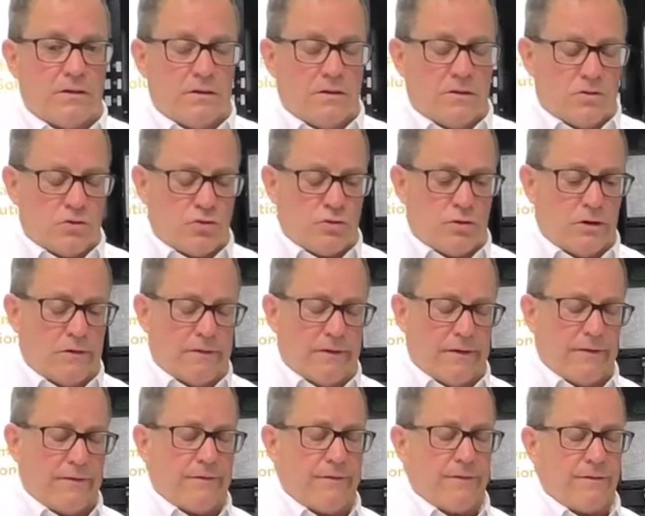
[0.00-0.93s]
Sure.
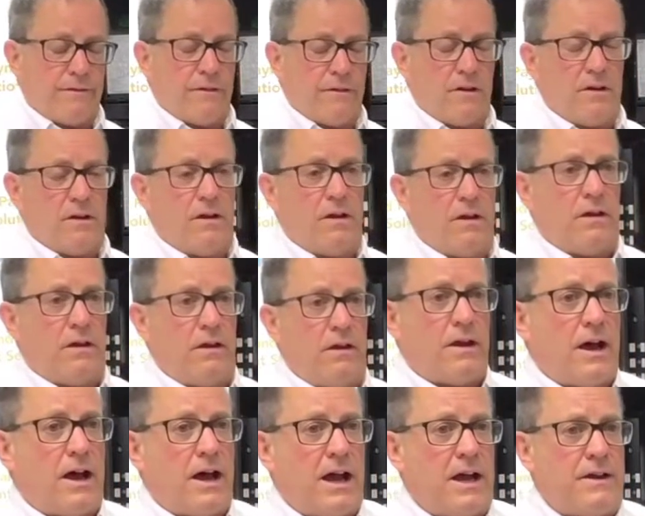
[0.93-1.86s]

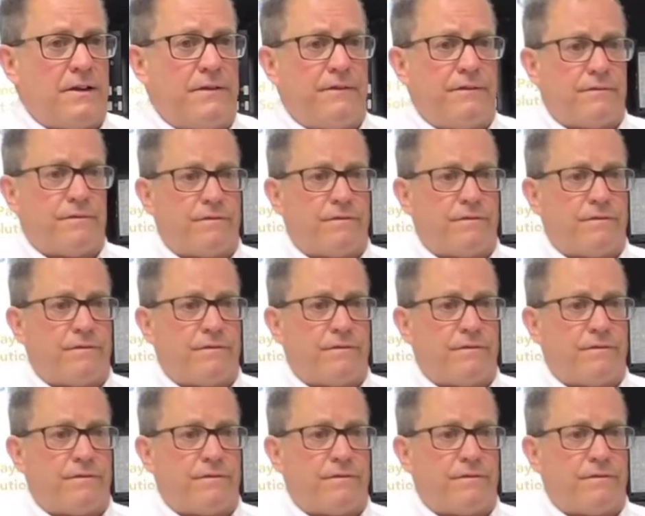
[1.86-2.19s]
High